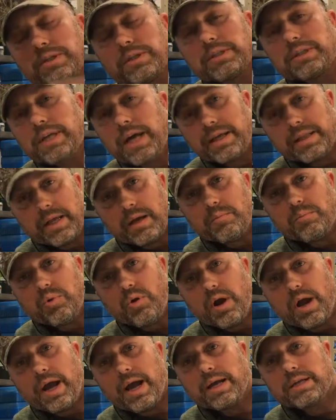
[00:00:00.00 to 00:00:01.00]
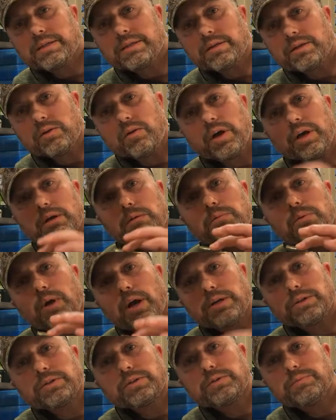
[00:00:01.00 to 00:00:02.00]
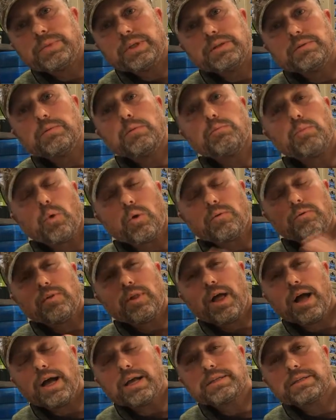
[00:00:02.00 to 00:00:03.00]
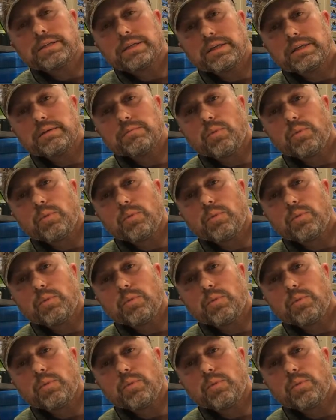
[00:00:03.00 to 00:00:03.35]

inside that brass, and greater pressures mean more velocity,